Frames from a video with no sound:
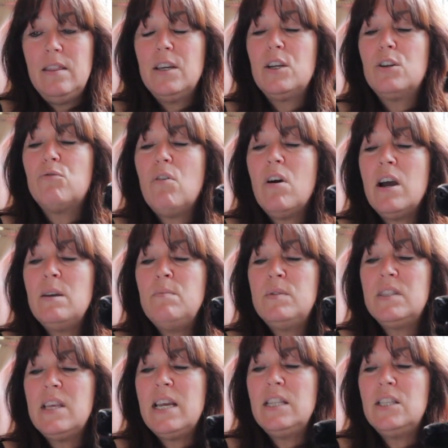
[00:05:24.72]
the
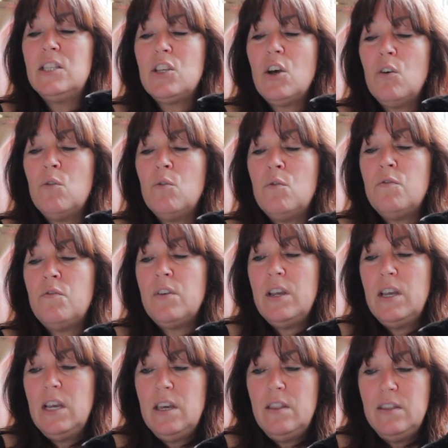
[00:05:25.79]
crimes they'd solve,
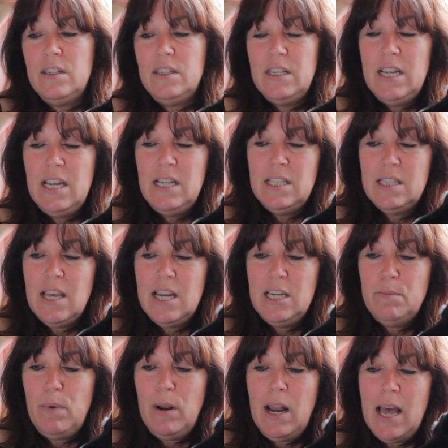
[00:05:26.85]
the deeds
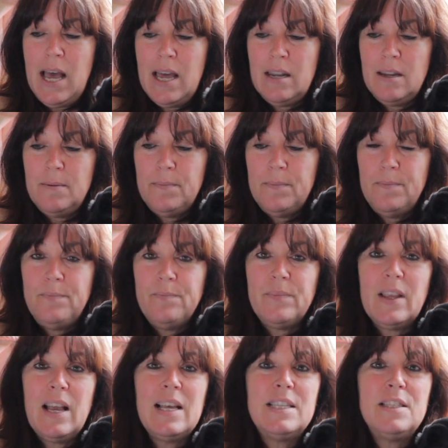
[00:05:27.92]
they'd plan,
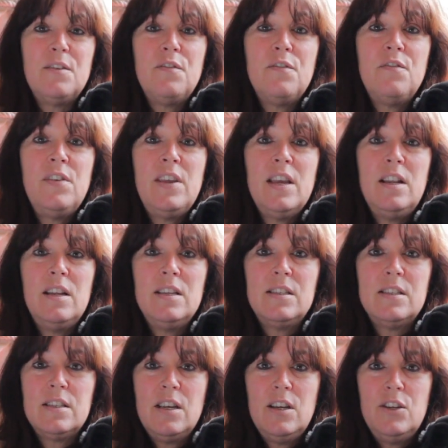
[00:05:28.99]
as the
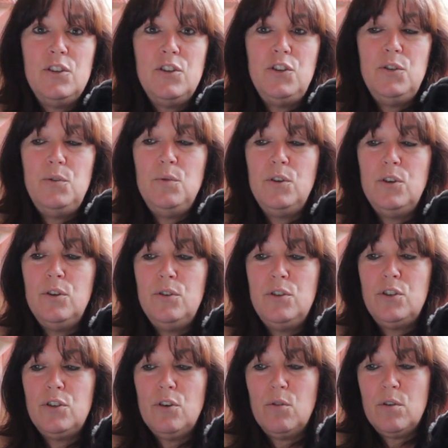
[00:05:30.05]
fearless
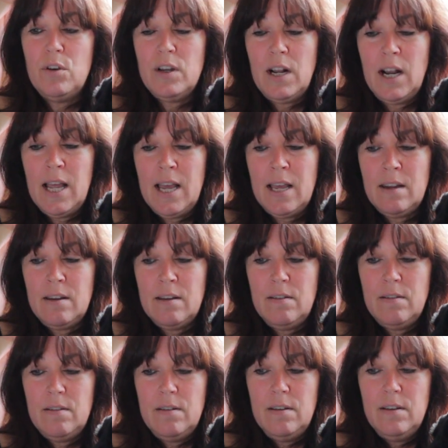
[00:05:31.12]
do-good dog clan.
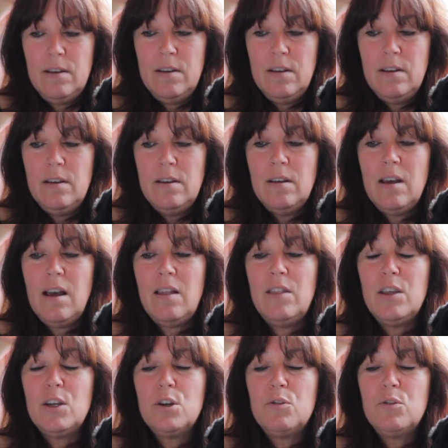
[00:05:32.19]
And the